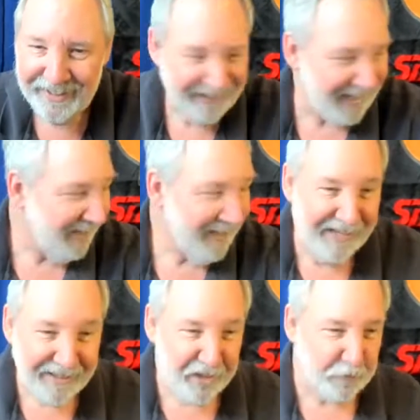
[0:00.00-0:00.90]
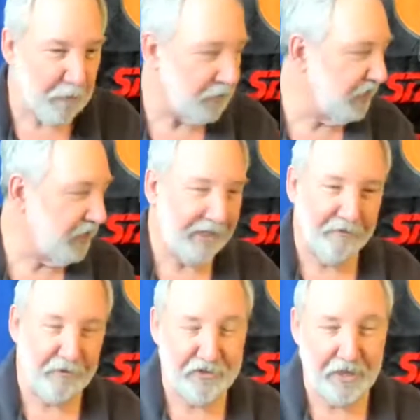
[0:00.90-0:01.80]
Yeah, get the smoke detector
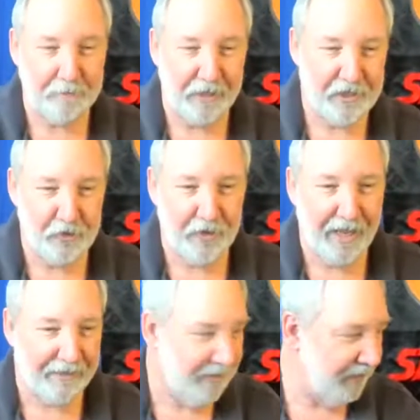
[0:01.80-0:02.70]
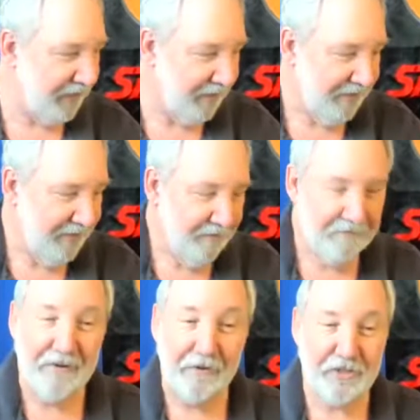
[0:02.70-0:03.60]
from the same place you got the uh,
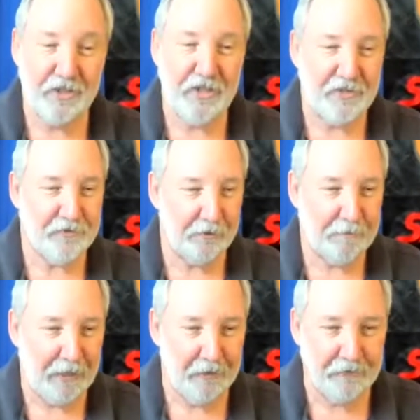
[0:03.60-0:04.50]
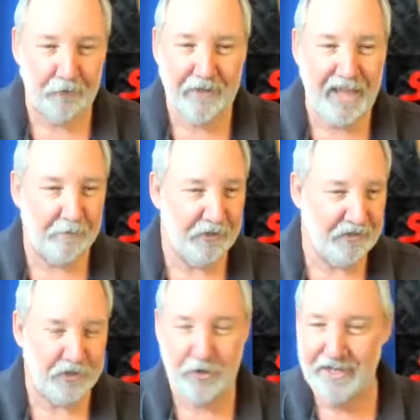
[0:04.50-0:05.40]
very successful and powerful cameras
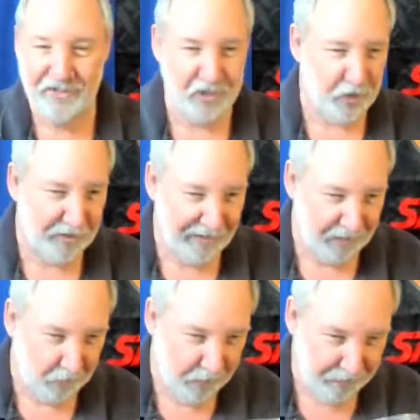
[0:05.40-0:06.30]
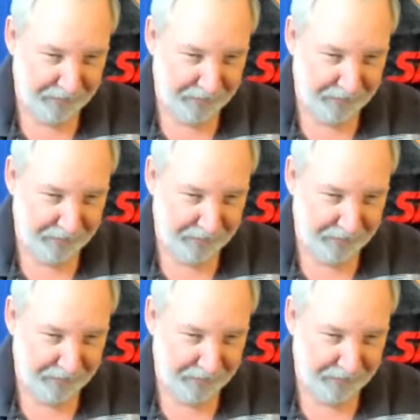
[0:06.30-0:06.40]
that you had such good luck with